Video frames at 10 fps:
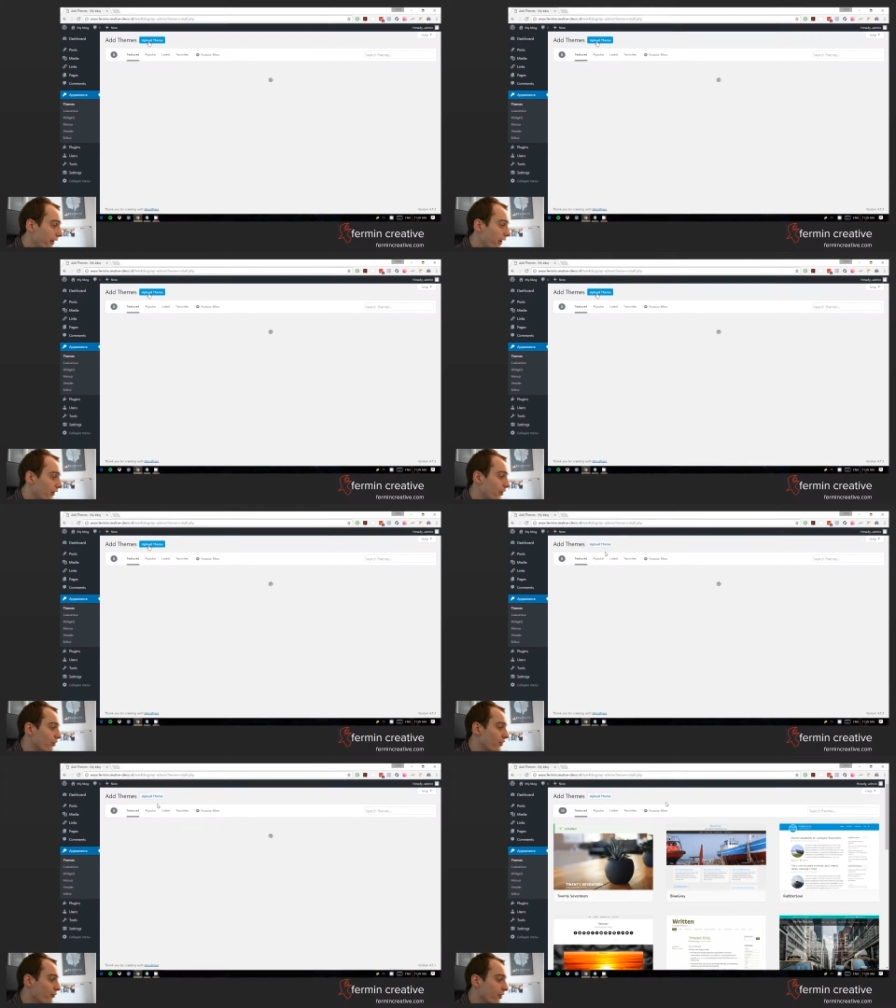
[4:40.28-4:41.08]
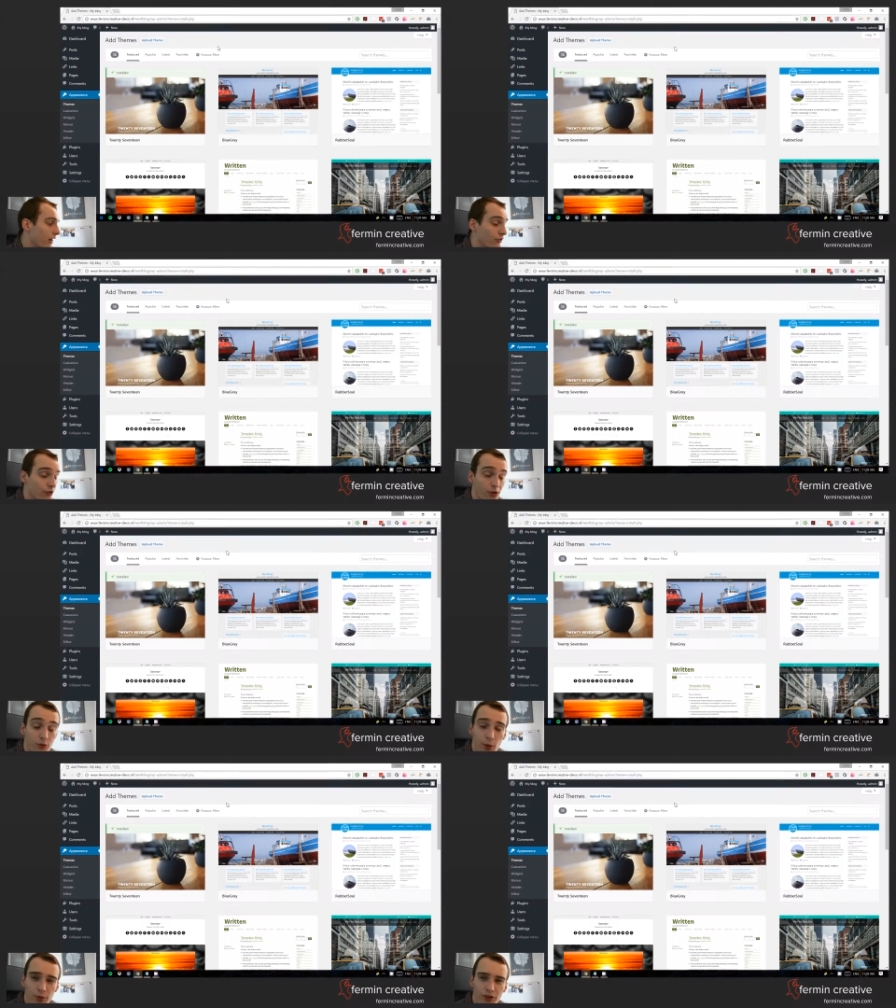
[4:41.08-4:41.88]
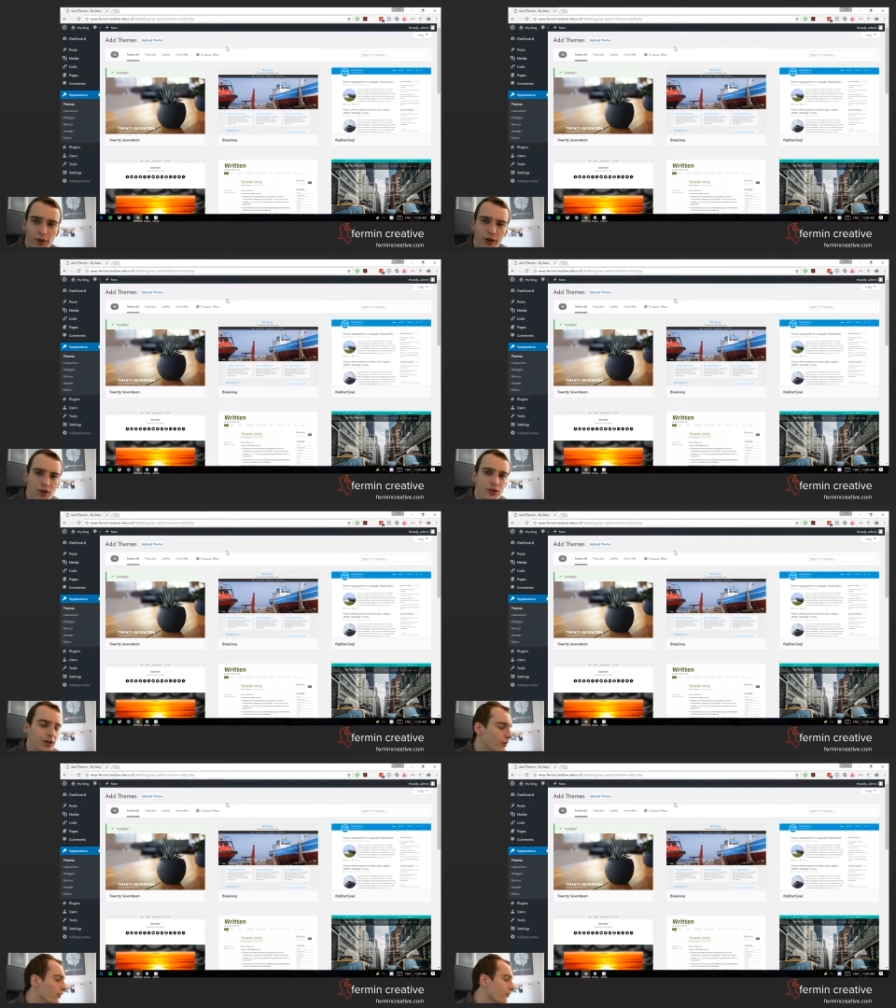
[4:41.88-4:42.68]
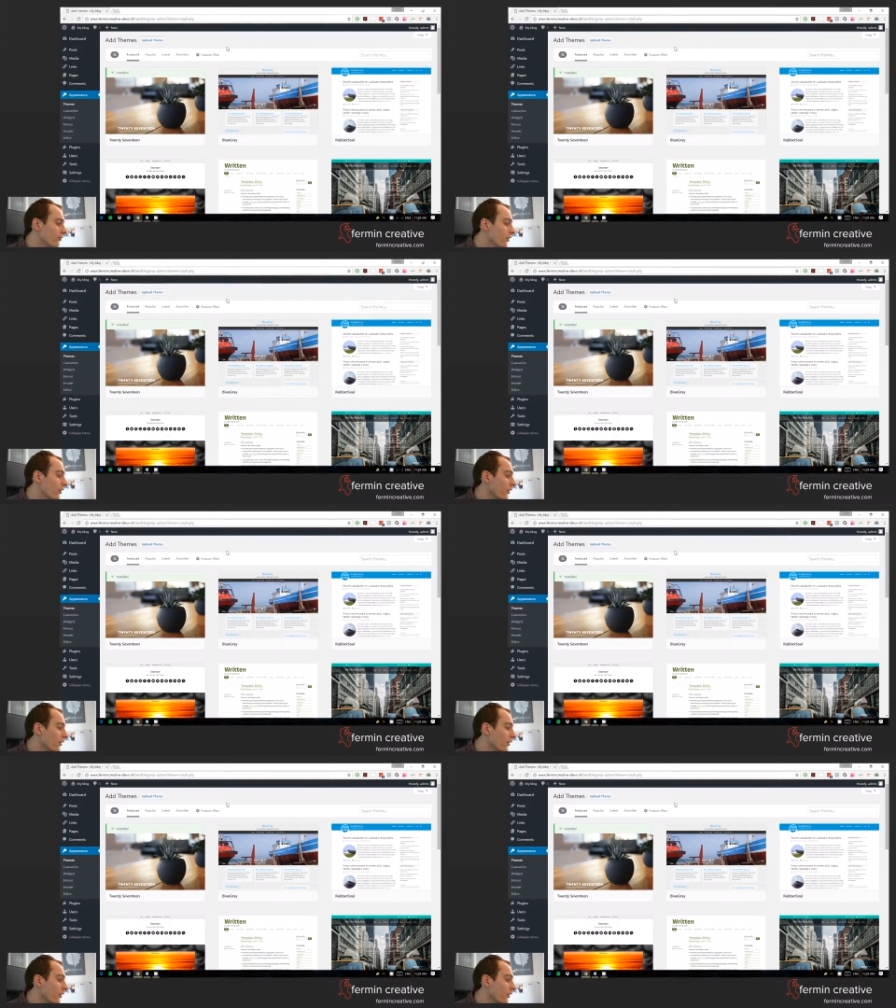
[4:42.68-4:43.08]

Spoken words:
and this gives you access to the WordPress directory of